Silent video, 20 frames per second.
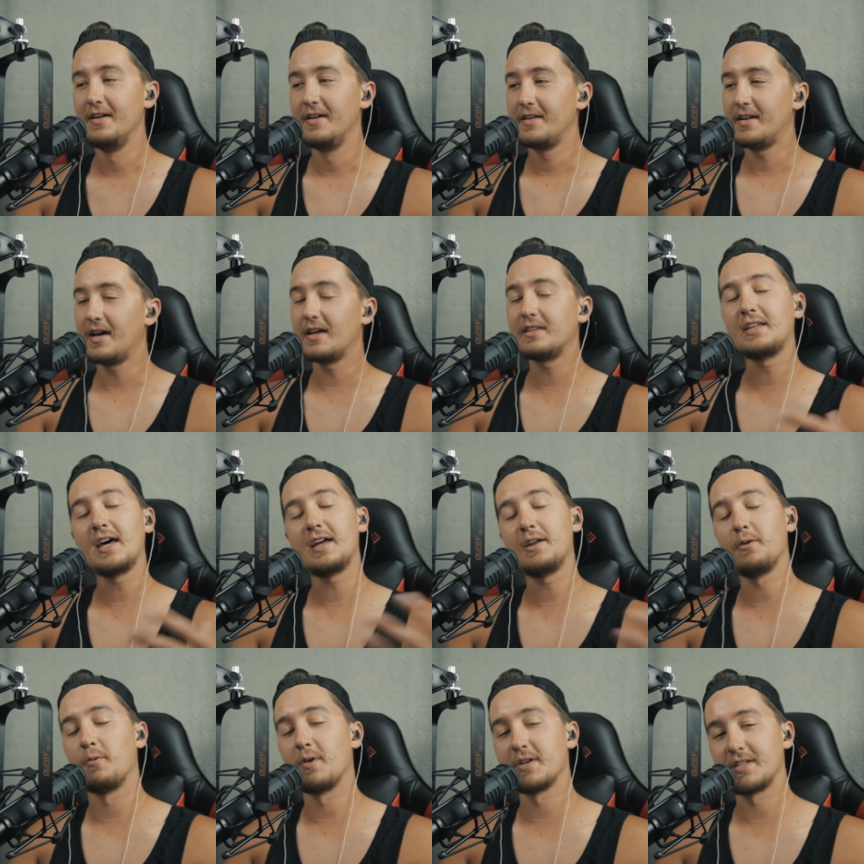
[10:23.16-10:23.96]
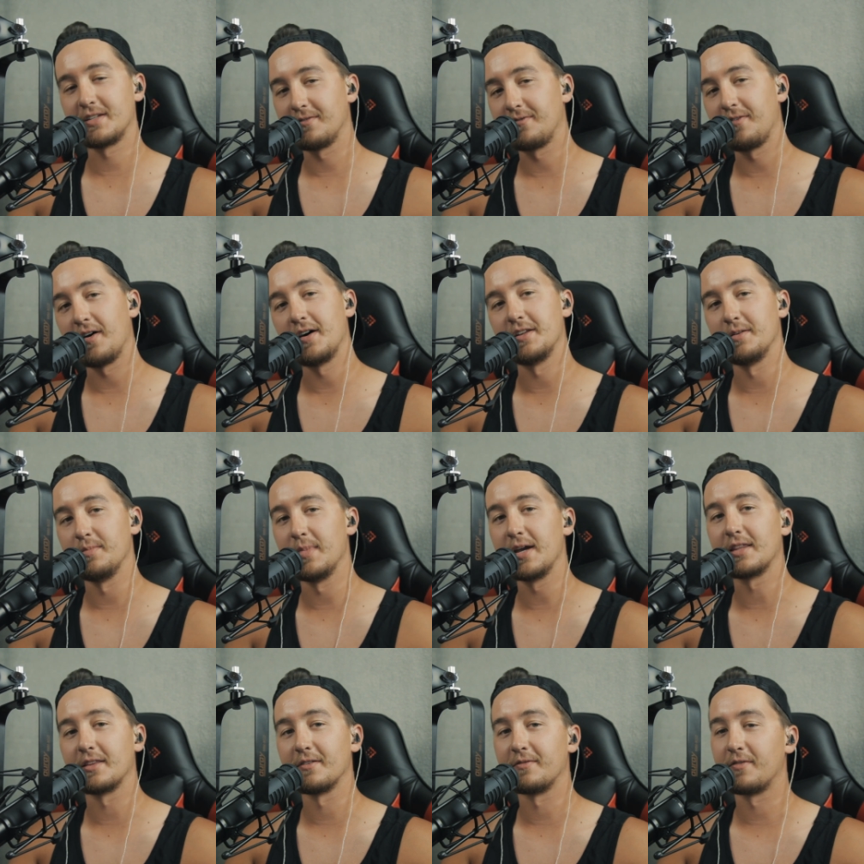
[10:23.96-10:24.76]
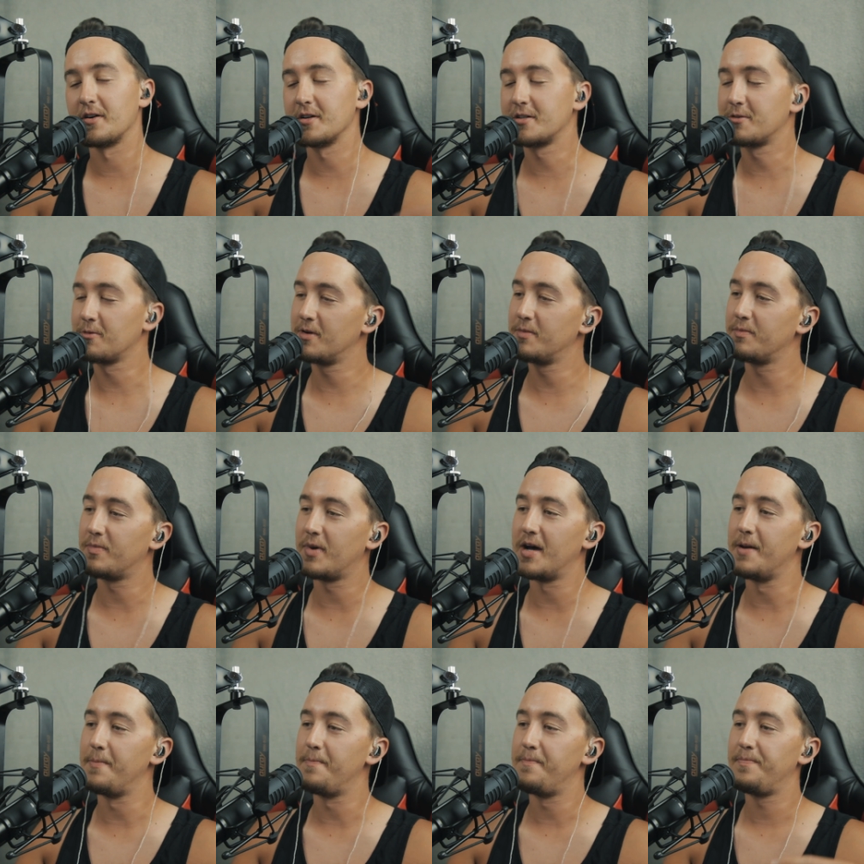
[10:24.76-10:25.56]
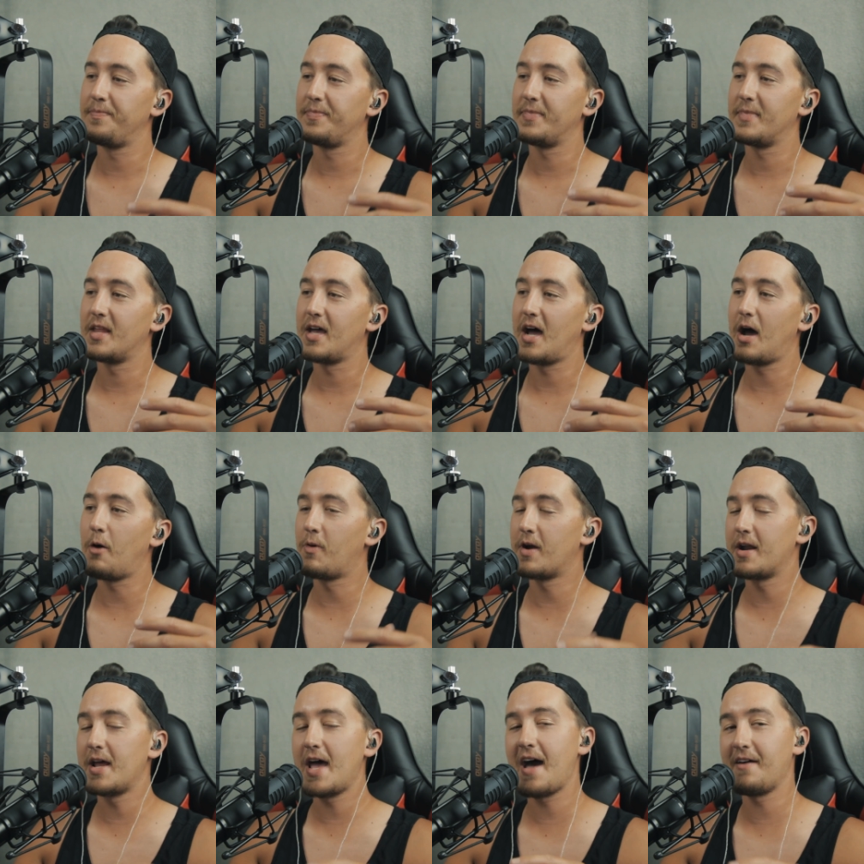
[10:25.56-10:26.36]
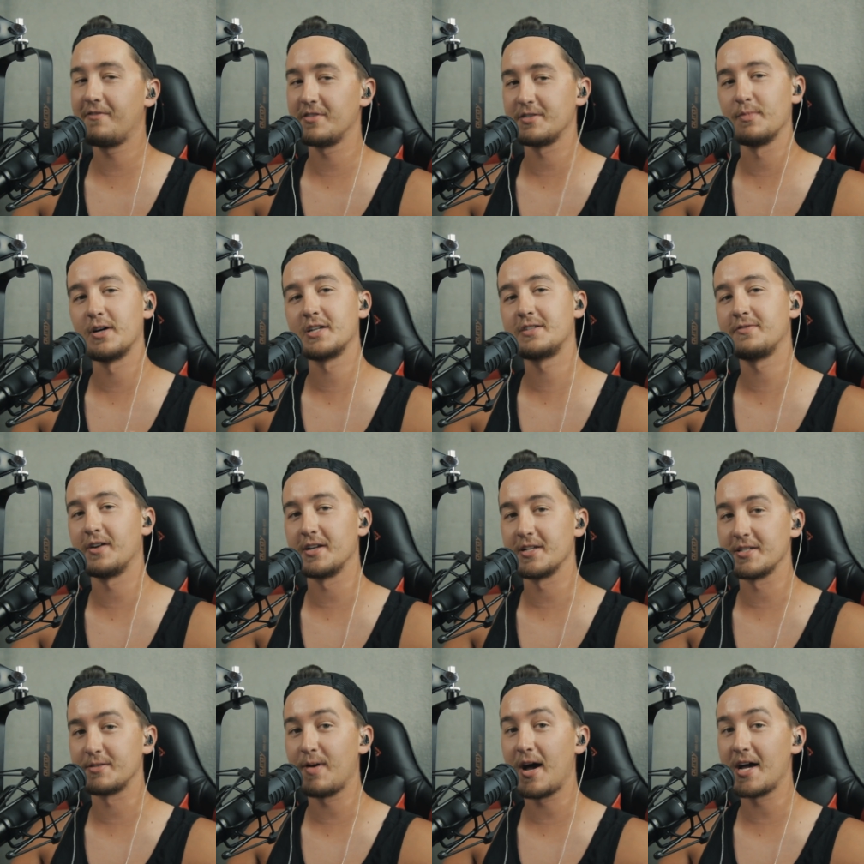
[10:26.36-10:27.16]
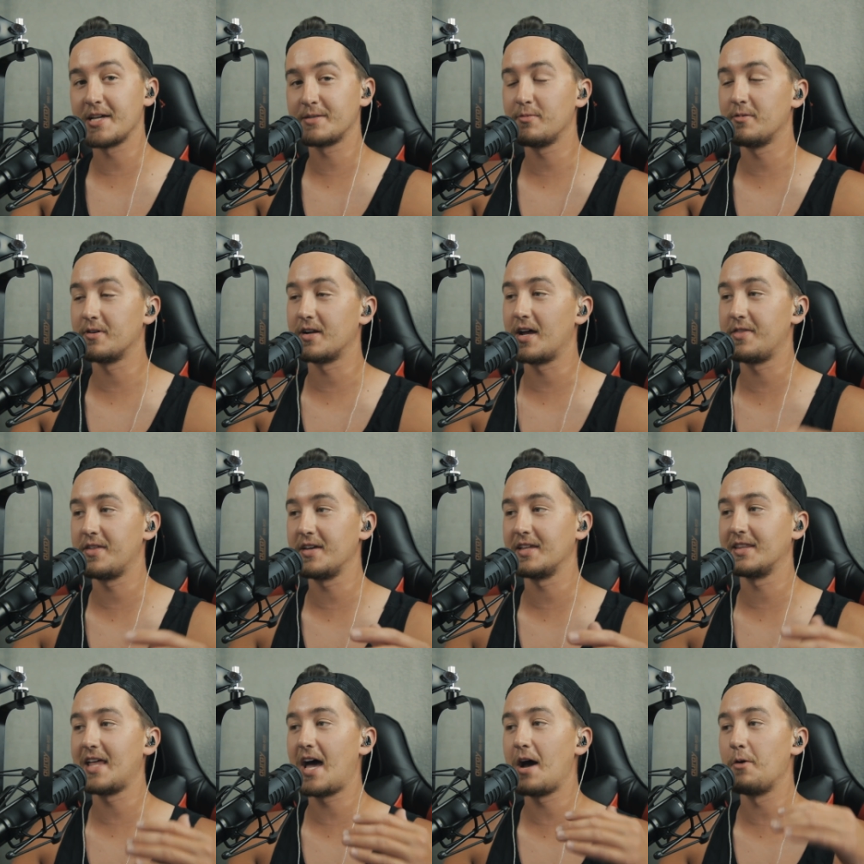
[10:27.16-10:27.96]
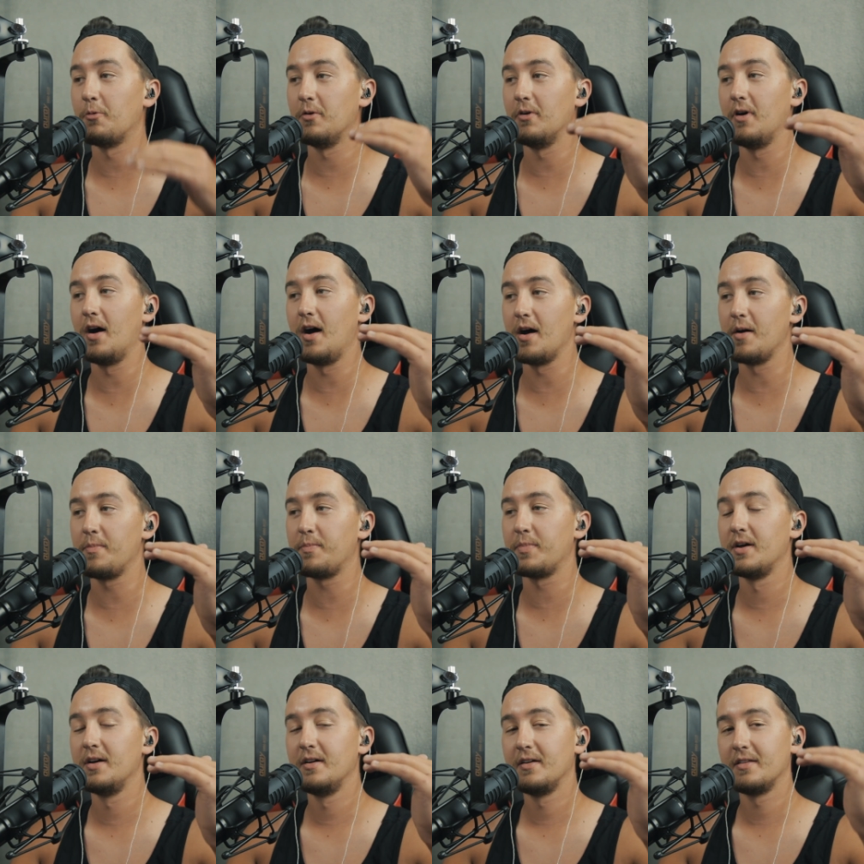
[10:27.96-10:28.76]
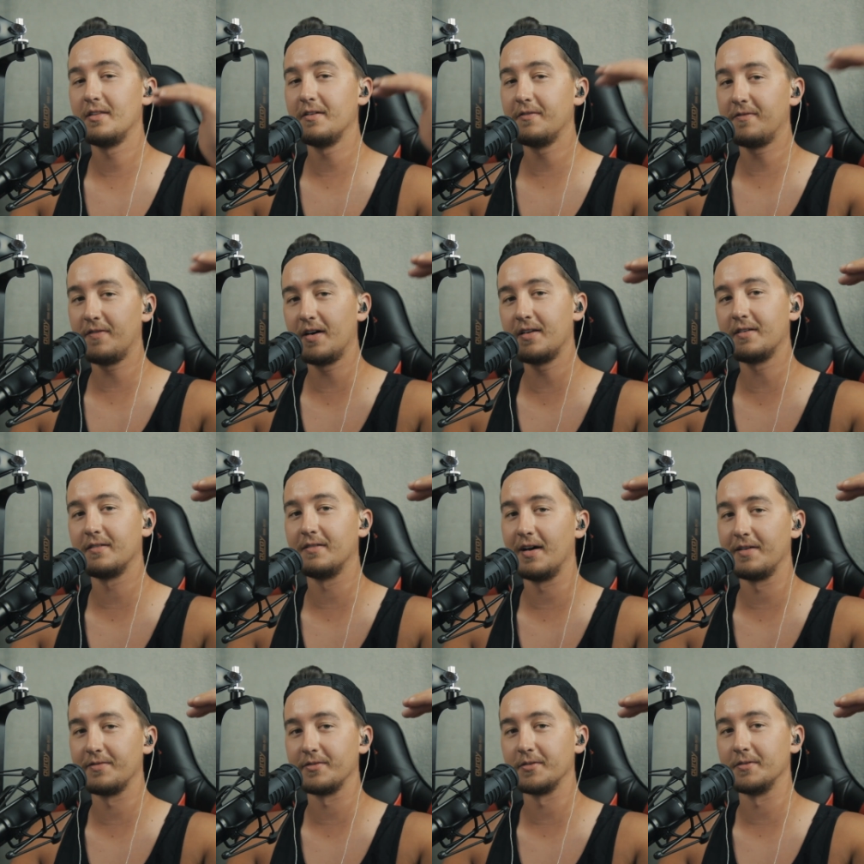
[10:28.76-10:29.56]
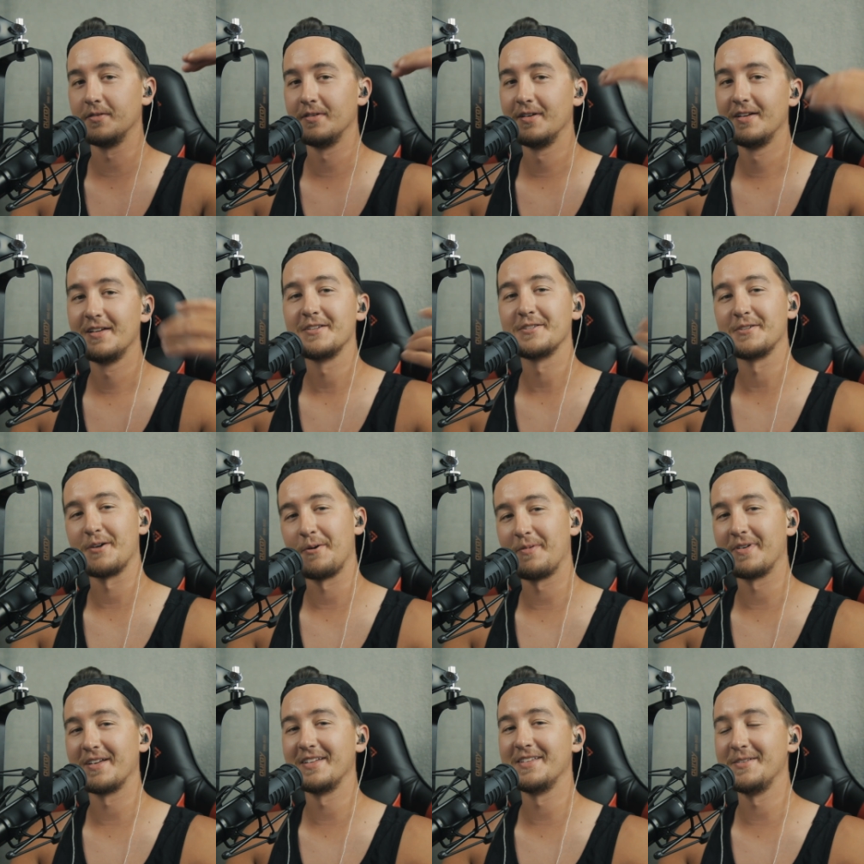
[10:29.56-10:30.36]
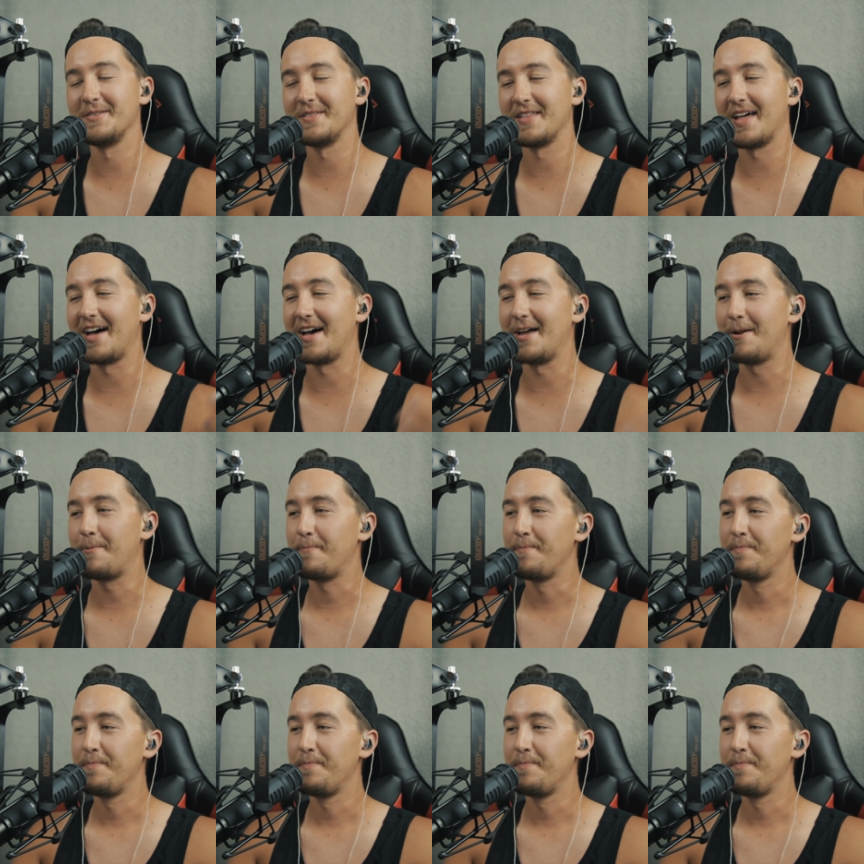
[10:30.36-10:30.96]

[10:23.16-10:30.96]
Not that it wasn't fun to make the first one, but I want to have as much fun as possible and I think that will up the fun level. So I want to do that.